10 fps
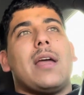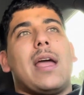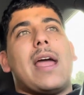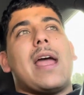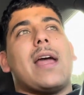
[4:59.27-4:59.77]

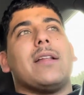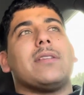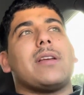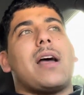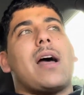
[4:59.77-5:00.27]
And
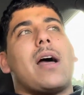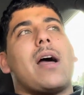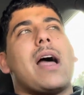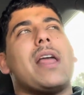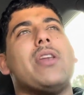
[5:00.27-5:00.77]

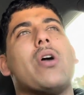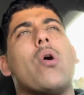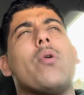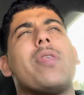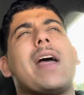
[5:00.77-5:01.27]
I I
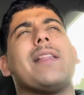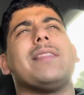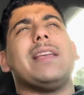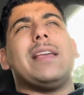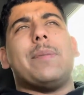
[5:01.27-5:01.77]
know that
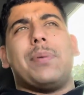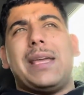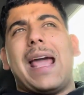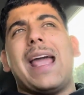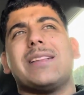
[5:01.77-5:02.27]
the
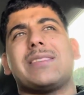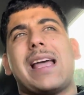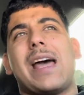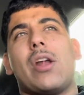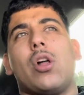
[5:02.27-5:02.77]
B8s
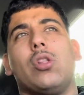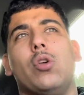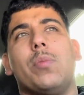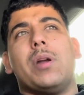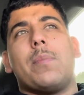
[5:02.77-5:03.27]
had
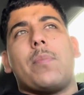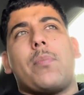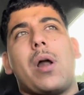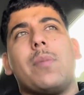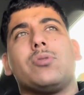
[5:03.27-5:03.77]

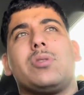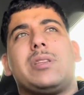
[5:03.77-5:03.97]
problems with